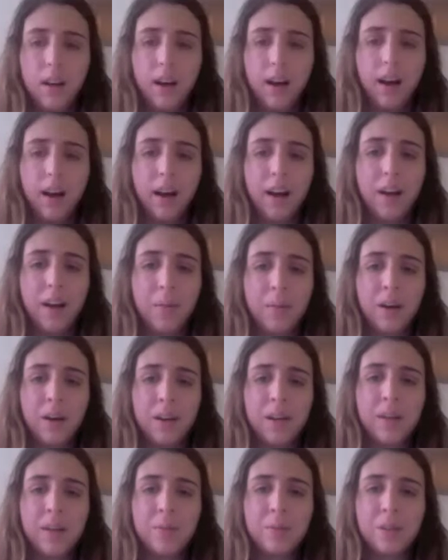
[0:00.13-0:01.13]
Hi,
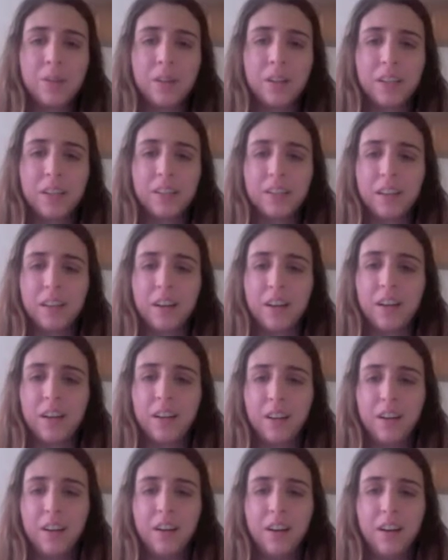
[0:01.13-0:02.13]
my name's Alyssa.
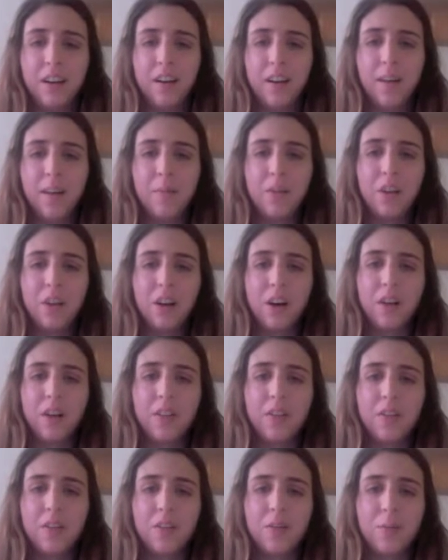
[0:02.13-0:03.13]
I'm the
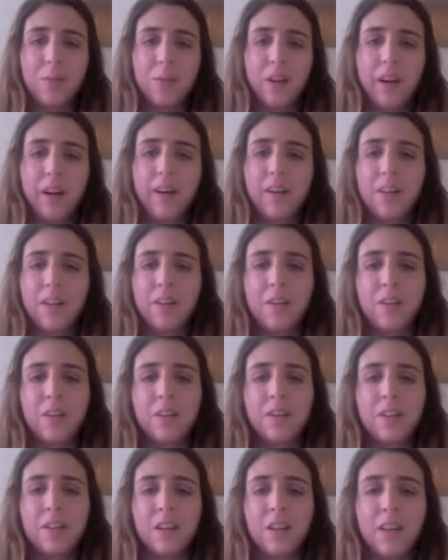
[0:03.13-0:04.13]
author of the blog
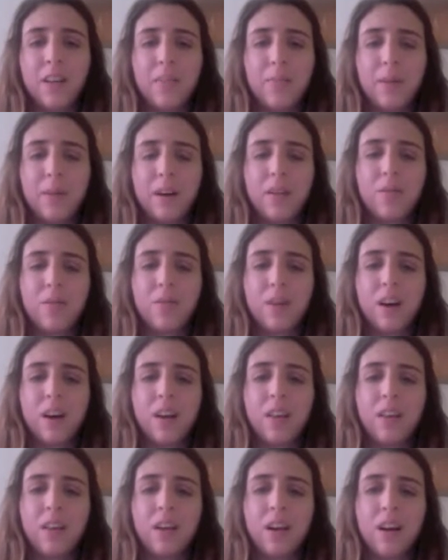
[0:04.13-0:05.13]
Learning to Live by
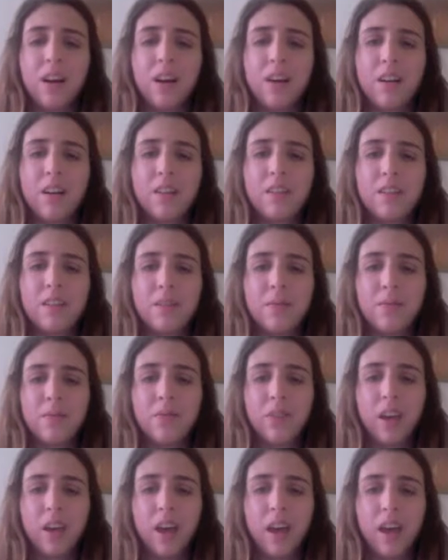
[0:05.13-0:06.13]
Defying the Odds
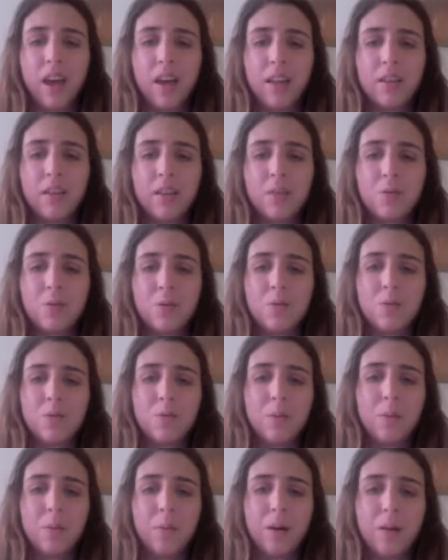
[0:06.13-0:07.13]
and the
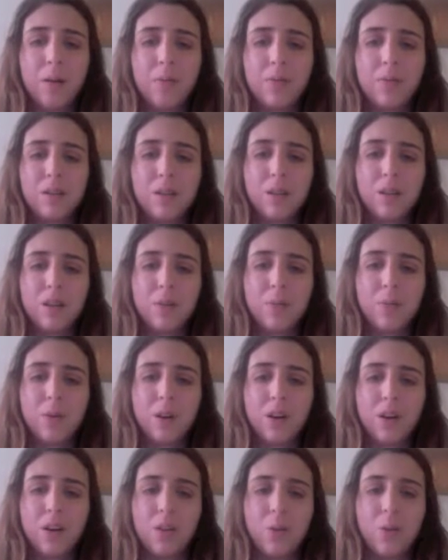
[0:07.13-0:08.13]
soon-to-be published
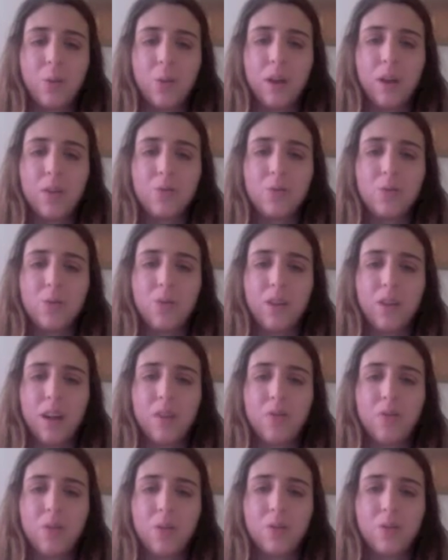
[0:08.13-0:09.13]
ebook The Waves of
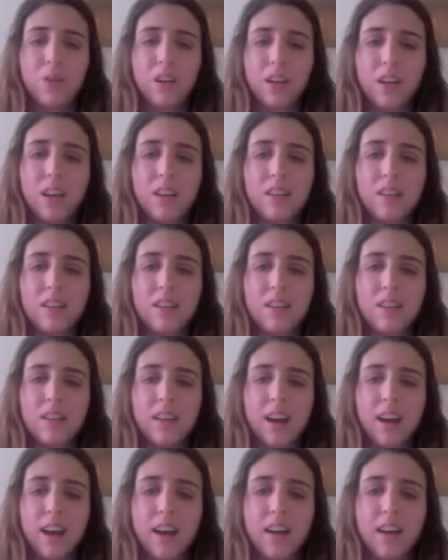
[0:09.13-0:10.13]
Life Going Against the
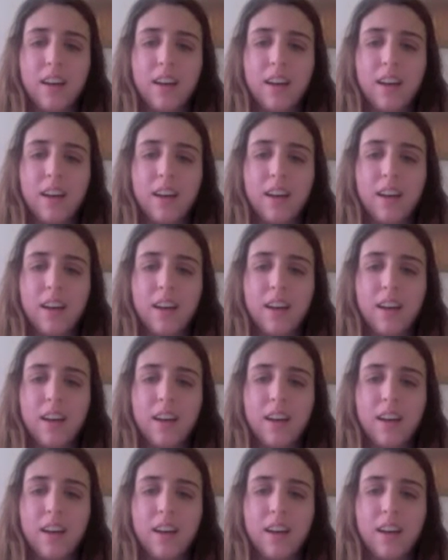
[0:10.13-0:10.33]
Tide.